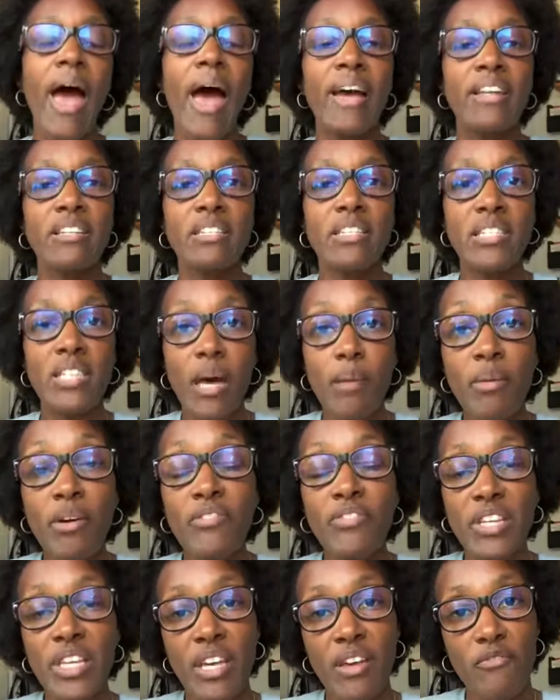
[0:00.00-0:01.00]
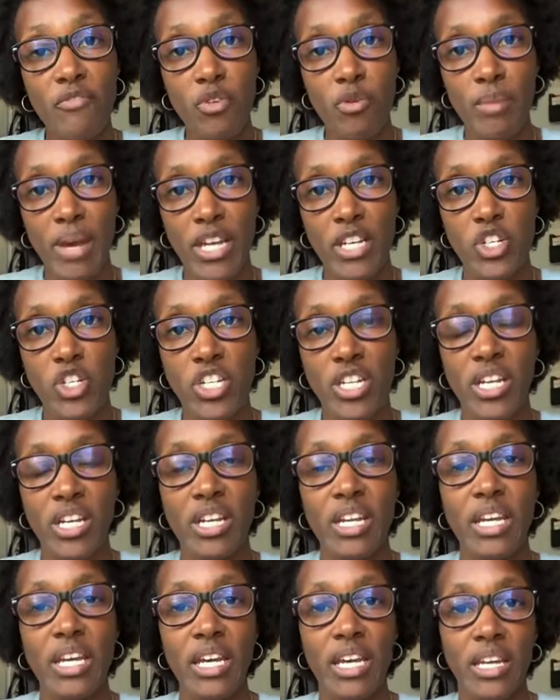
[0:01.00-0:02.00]
and some of the
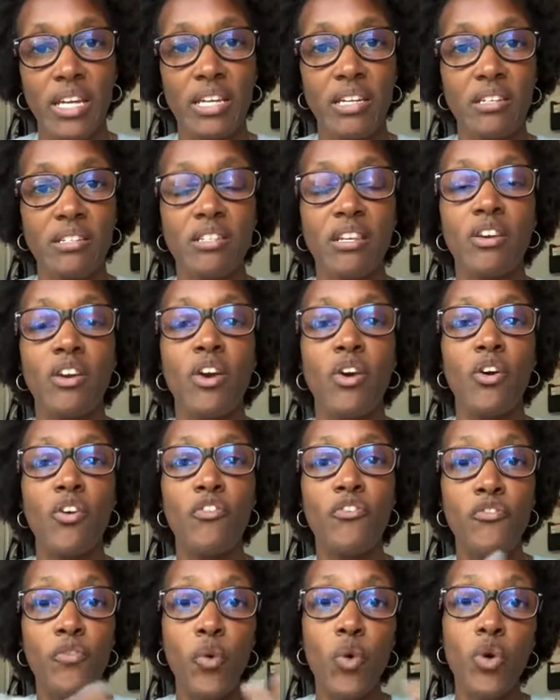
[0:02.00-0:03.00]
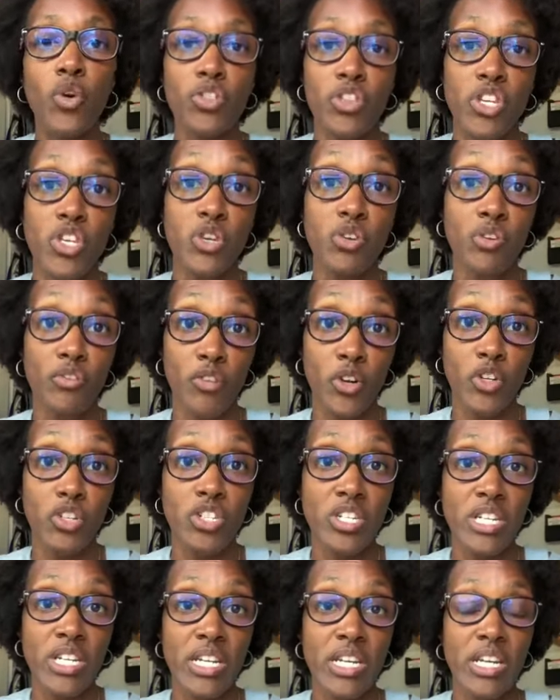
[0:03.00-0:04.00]
information is for the
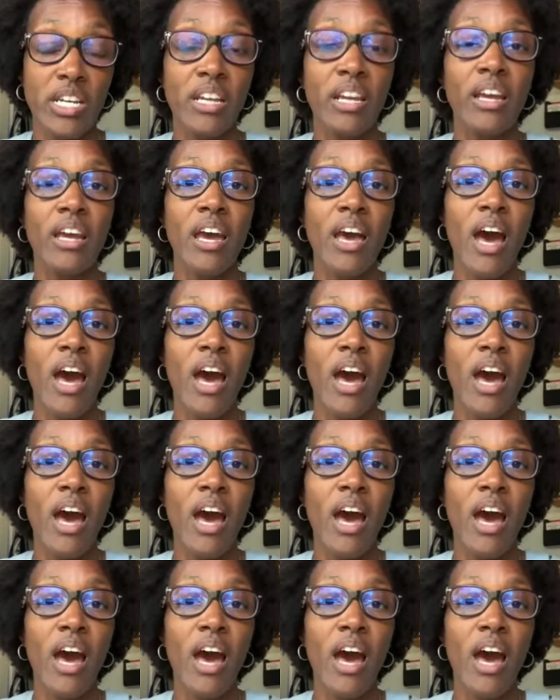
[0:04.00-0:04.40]
university